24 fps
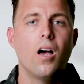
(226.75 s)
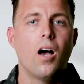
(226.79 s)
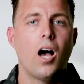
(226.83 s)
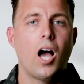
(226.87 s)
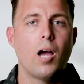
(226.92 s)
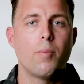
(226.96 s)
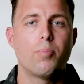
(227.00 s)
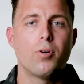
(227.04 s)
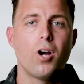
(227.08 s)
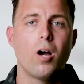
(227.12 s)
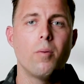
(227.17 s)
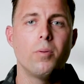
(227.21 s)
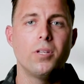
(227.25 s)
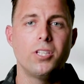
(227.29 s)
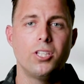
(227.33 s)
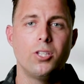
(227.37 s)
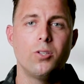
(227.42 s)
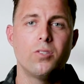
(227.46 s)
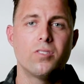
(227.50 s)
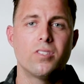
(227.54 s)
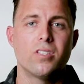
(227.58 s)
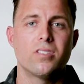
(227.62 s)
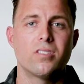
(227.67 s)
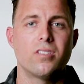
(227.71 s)
I probably
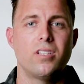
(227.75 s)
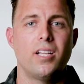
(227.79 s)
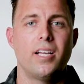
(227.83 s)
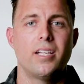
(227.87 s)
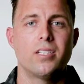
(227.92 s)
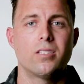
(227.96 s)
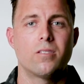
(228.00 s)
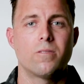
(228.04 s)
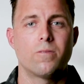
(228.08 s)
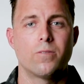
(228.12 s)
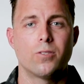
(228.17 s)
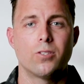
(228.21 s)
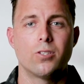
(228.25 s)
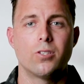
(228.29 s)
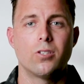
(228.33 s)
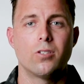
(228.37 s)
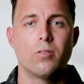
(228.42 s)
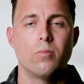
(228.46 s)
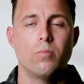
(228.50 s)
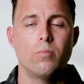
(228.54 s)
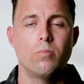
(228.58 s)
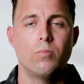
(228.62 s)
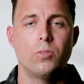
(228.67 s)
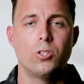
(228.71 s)
use this lens for
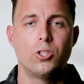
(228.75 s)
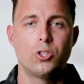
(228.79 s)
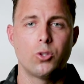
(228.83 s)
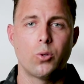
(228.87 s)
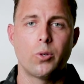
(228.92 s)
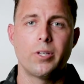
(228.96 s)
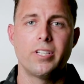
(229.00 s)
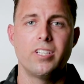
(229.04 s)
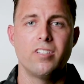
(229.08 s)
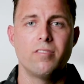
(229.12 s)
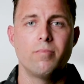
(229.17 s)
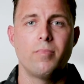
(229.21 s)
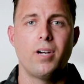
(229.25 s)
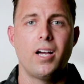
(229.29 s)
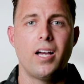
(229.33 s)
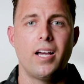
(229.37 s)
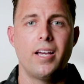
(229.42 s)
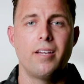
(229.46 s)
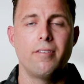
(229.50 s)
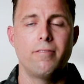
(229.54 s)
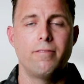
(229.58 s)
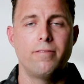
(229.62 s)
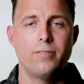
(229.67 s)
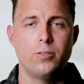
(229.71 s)
majority of
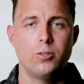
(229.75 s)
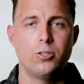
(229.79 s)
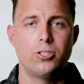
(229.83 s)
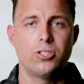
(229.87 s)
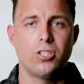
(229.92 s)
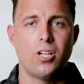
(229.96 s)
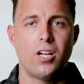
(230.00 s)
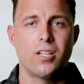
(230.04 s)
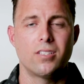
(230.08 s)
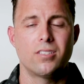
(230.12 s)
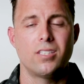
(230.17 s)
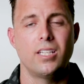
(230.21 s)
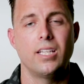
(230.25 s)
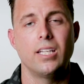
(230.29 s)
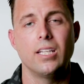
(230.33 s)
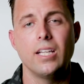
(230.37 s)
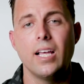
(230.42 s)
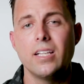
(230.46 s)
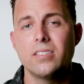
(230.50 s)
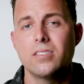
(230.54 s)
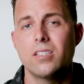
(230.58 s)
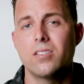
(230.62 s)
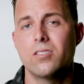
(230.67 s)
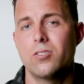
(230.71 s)
my food shots
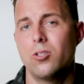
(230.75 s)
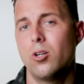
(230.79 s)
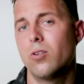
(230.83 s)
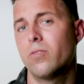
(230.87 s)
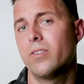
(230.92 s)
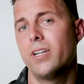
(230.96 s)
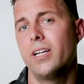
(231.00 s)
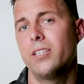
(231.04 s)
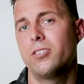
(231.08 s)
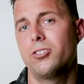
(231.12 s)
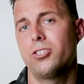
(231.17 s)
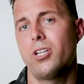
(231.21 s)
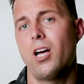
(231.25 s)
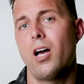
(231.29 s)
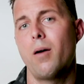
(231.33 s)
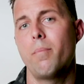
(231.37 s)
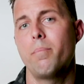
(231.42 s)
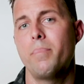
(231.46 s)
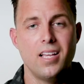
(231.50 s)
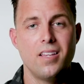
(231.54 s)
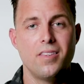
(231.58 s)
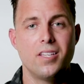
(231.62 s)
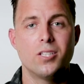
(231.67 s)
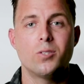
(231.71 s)
unless it's an overhead
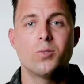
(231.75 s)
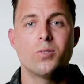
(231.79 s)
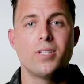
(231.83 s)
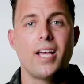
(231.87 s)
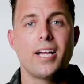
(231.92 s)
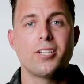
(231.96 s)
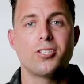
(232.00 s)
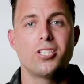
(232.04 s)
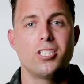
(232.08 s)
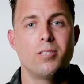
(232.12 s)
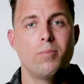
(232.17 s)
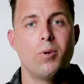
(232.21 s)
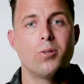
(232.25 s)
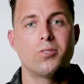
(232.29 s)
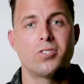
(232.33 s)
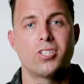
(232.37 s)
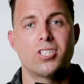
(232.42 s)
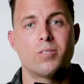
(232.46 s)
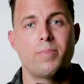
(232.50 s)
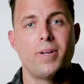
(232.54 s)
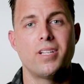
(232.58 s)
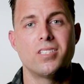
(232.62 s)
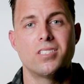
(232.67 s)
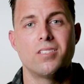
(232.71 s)
shot. This is actually the most
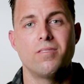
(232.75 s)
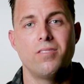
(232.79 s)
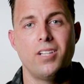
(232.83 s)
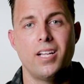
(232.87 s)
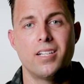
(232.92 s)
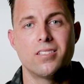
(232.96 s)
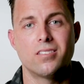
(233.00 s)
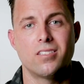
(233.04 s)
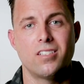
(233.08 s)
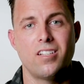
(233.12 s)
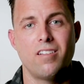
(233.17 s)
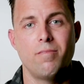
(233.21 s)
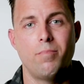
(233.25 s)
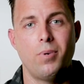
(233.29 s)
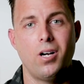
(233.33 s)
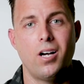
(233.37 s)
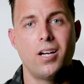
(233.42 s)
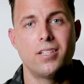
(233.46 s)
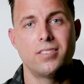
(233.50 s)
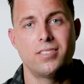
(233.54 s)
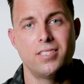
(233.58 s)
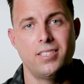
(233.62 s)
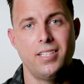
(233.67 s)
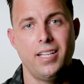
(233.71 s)
expensive lens that I've
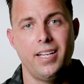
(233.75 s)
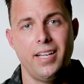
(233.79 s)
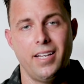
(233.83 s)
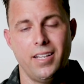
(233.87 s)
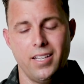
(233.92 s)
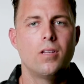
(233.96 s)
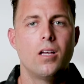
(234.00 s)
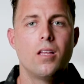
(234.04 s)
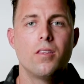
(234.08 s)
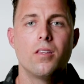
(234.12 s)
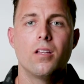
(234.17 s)
bought to date.